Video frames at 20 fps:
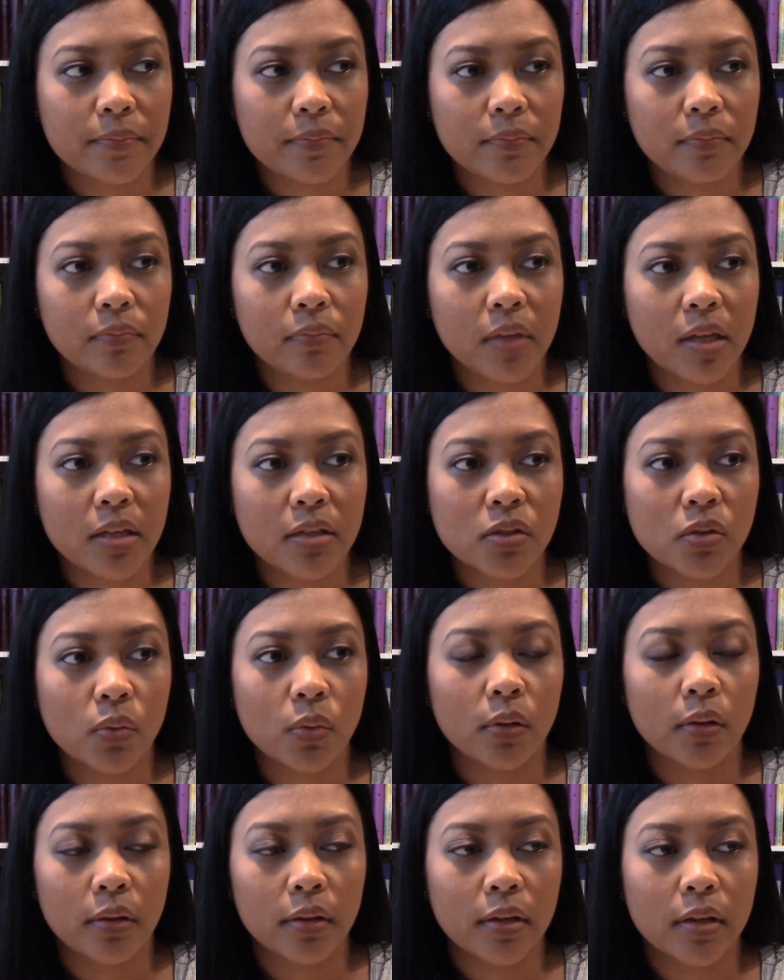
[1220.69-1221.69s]
Nice
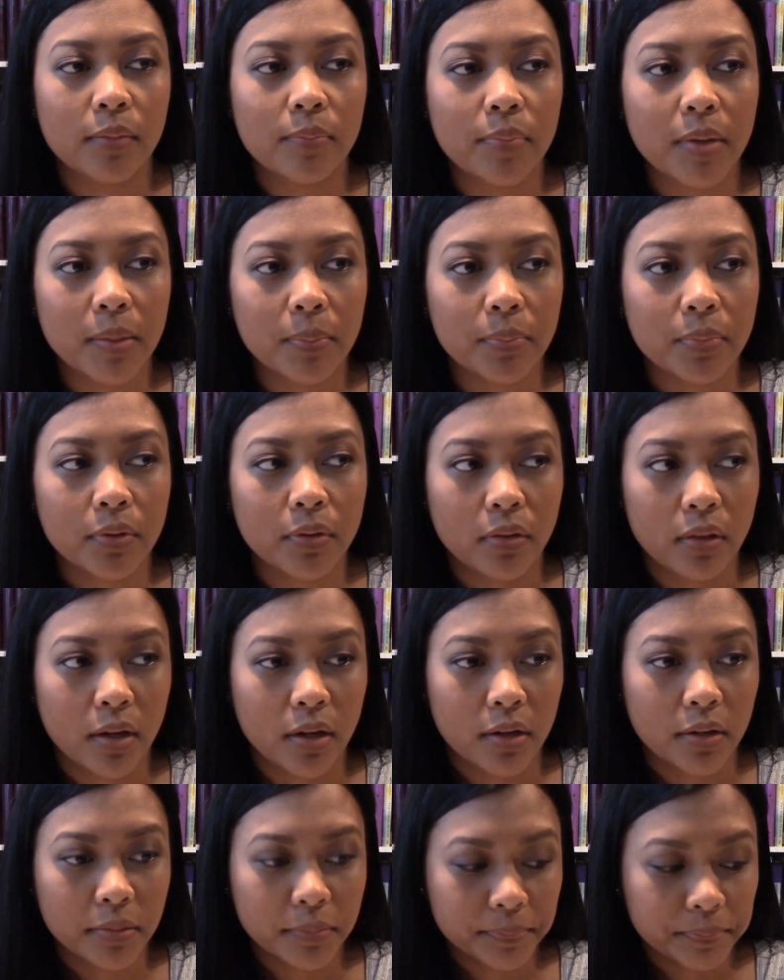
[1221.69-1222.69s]
quality paper
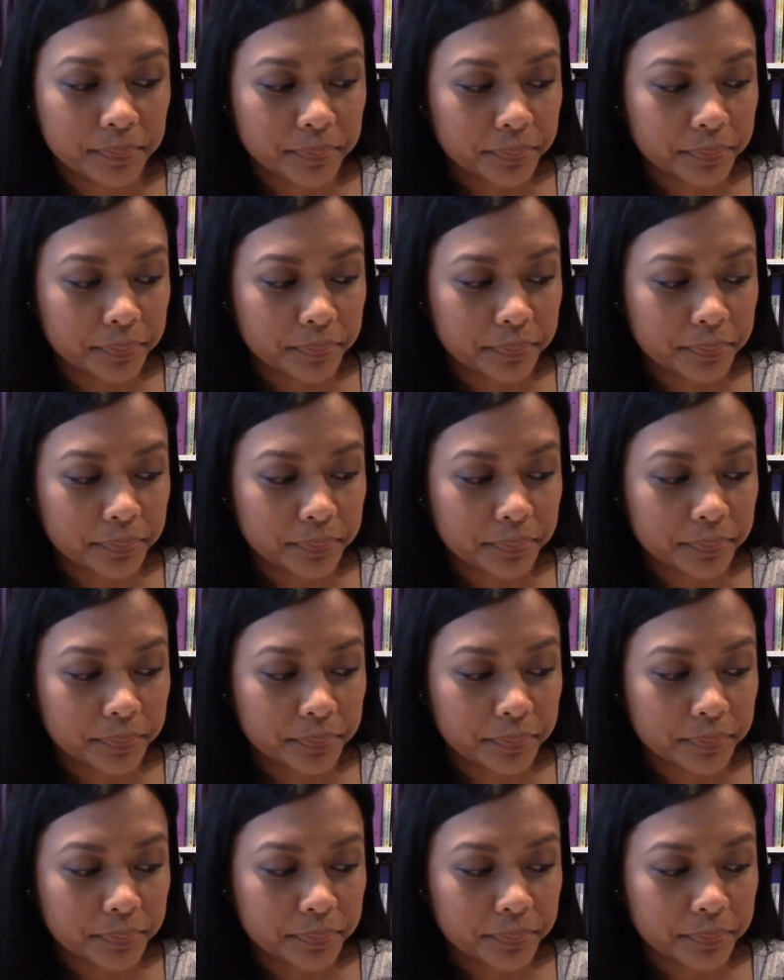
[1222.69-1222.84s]
there.